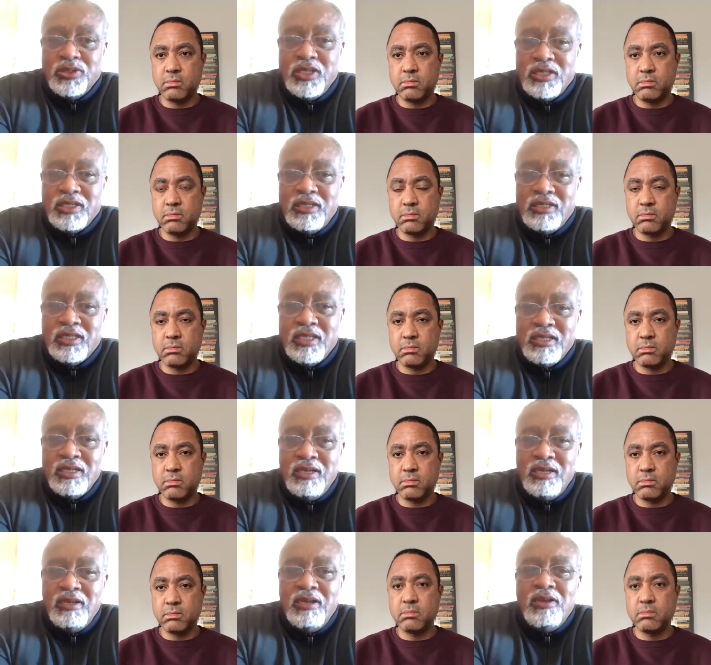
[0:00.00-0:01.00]
Speaker 1: distancing.
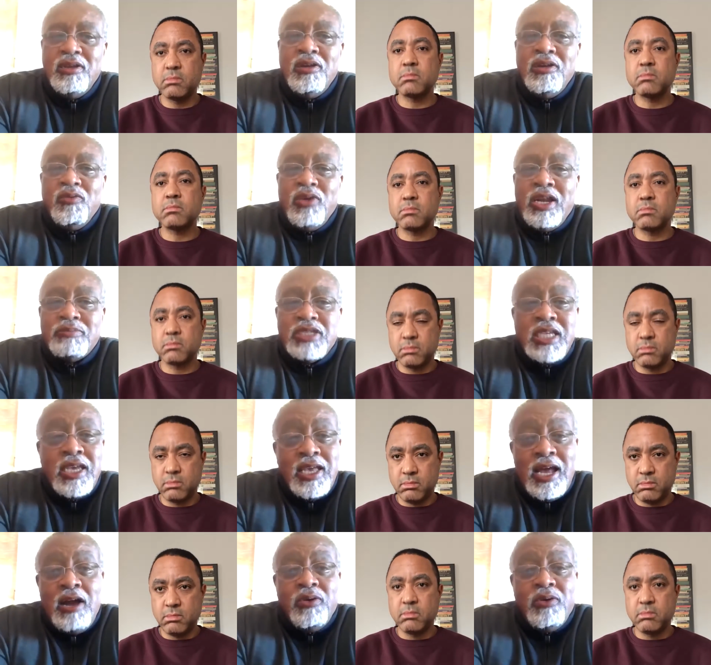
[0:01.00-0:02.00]
What I'm
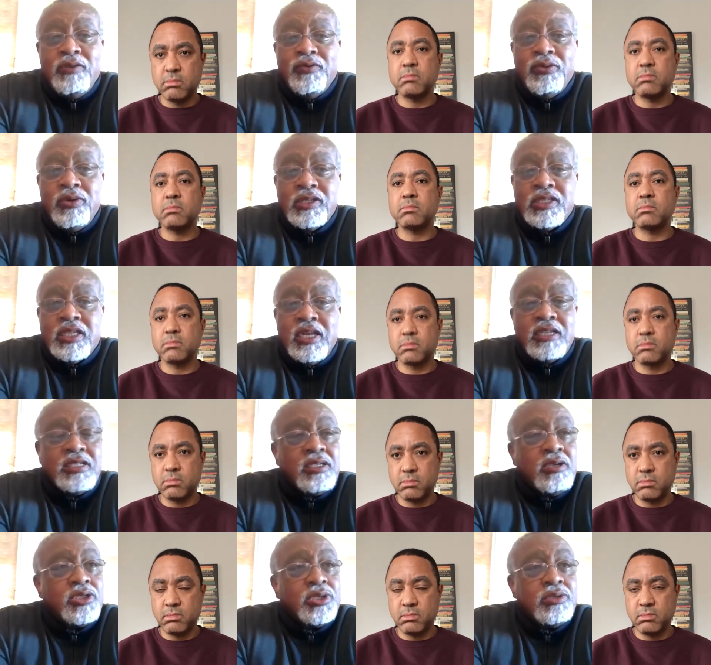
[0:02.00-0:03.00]
saying, however, is that
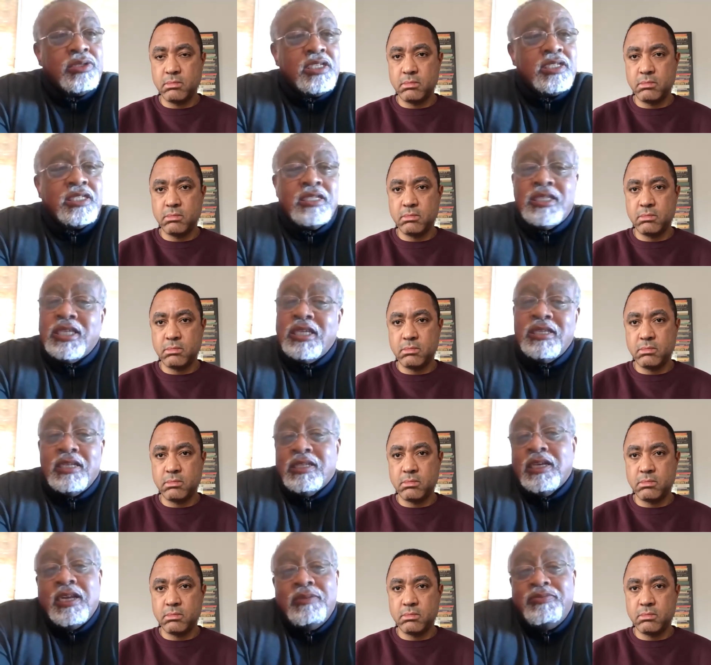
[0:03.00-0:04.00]
social distancing
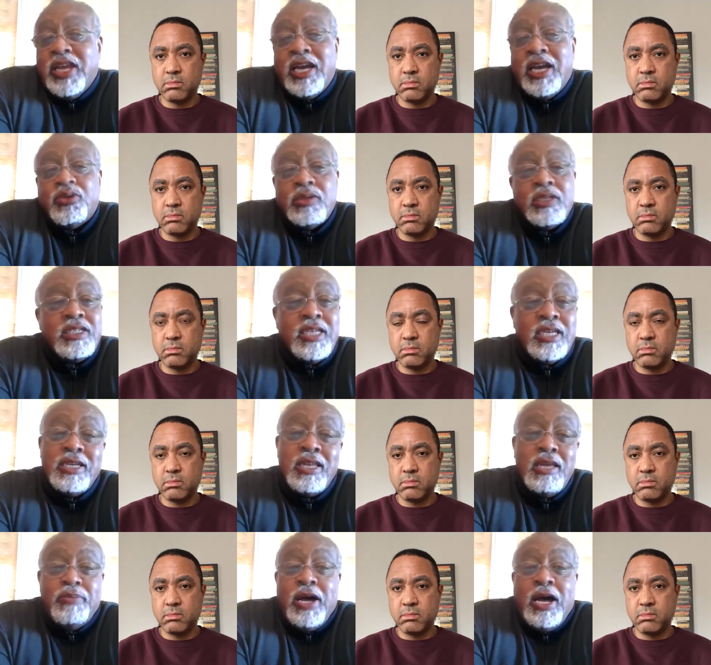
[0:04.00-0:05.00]
doesn't come naturally to
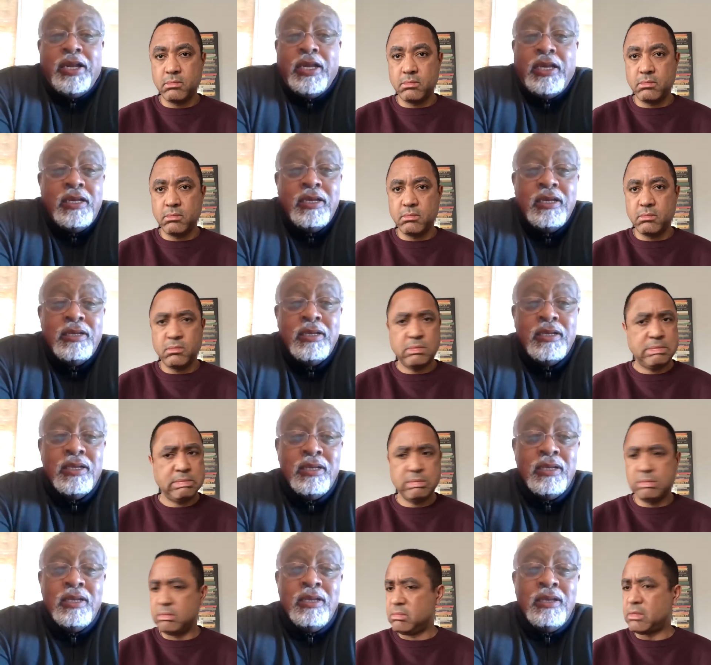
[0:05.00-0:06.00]
anybody.
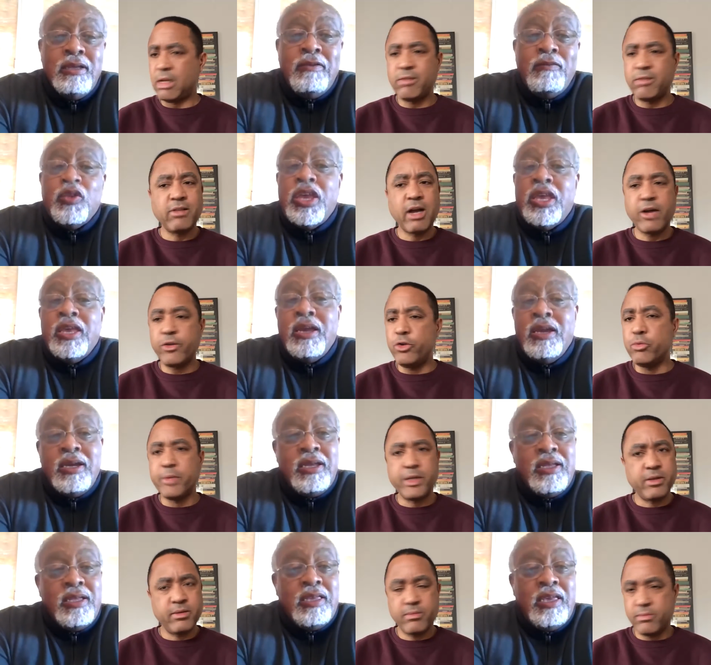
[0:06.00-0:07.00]
Speaker 2: It's not
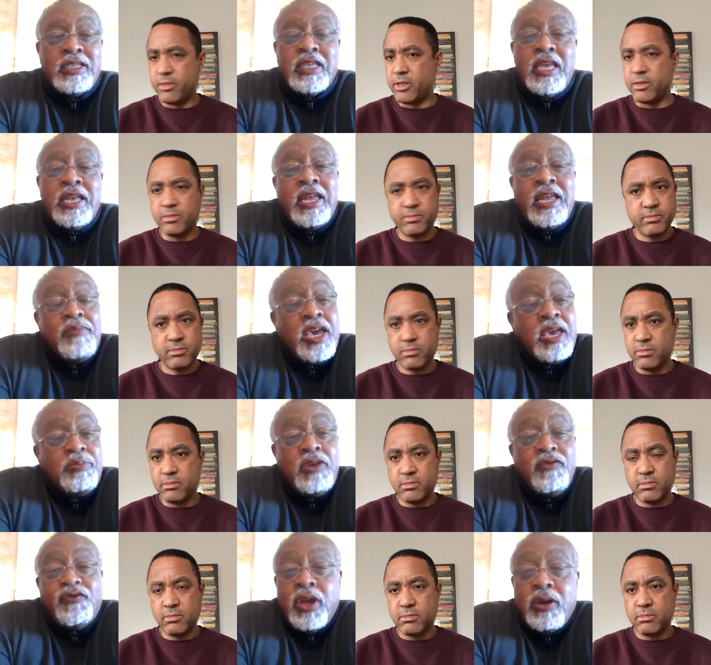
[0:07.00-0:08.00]
human. No. It,
Speaker 1: it, may
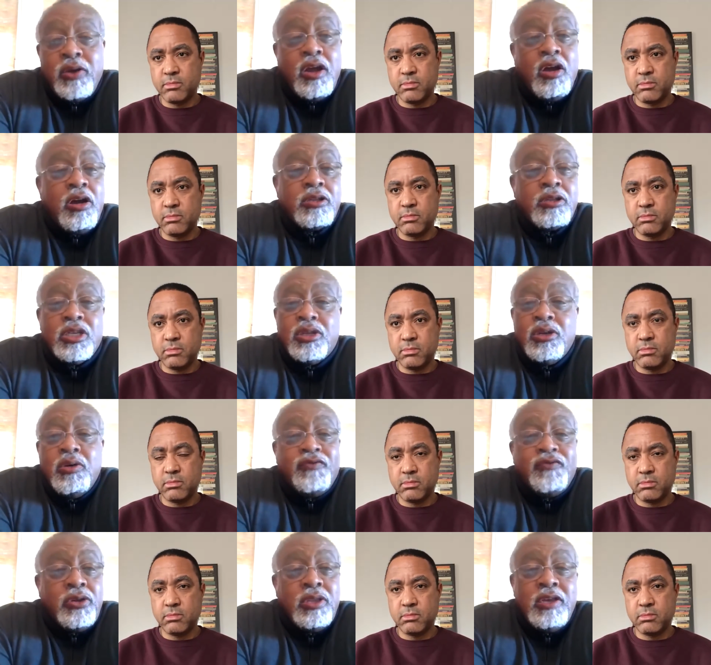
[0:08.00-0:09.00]
be very hard to
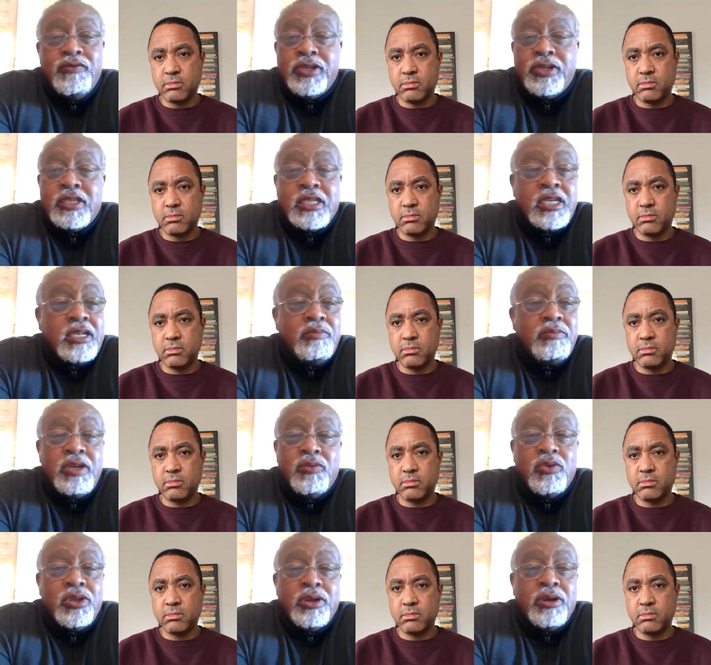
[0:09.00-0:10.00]
do if you live in a
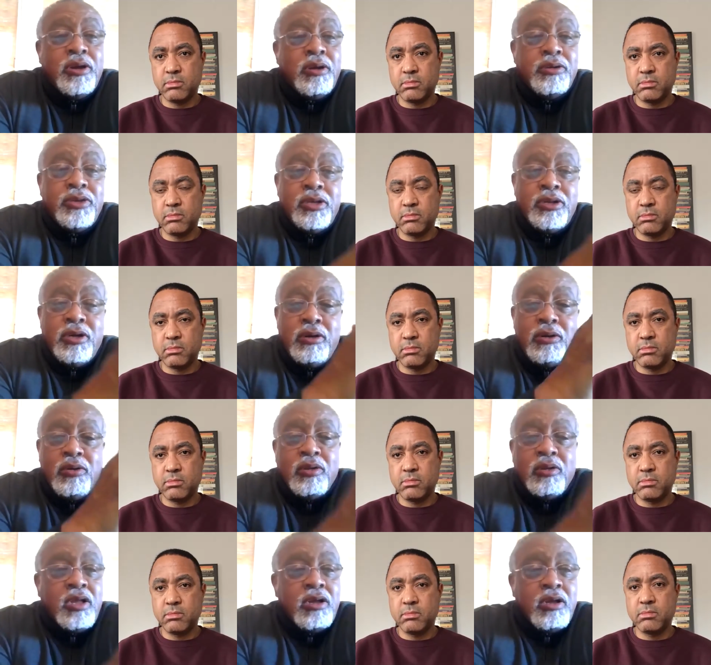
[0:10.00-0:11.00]
tenement where there are, you
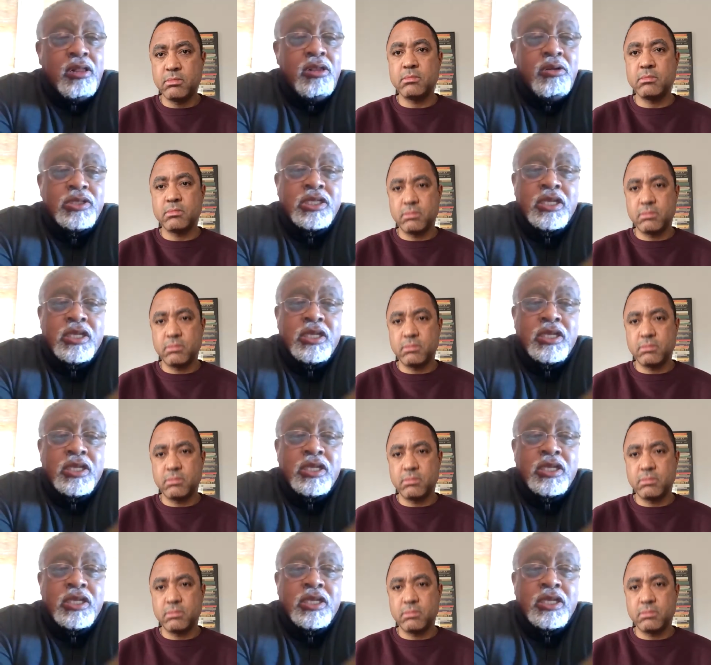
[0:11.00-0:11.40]
know, close